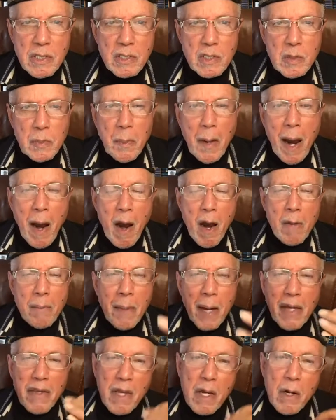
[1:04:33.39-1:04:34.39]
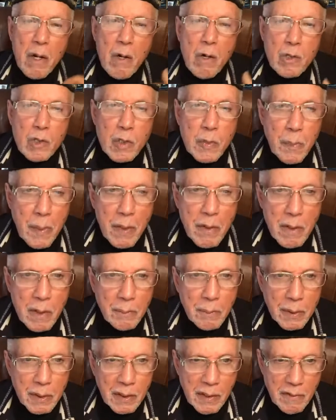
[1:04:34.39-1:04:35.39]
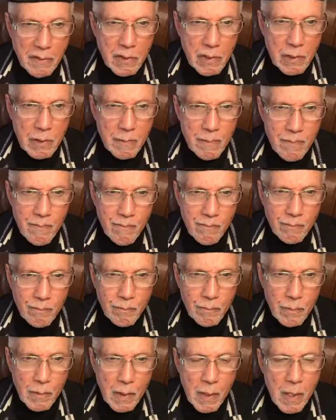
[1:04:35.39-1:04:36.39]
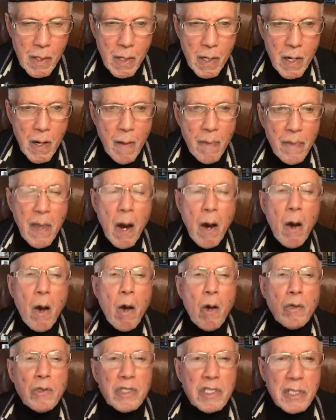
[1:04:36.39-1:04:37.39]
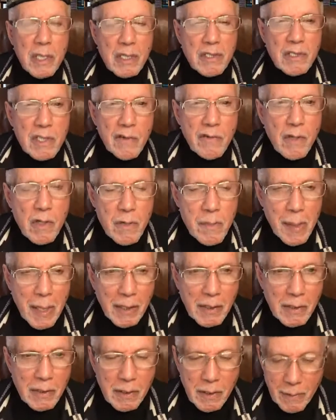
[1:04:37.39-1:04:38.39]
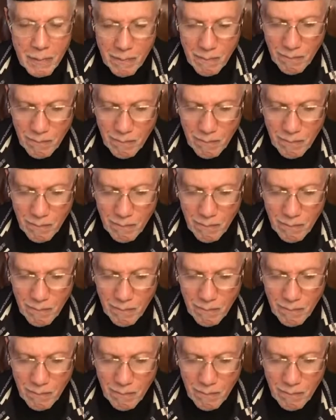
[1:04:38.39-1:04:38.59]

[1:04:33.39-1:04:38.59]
inspired by their own spirit beliefs, their own sense of humanity.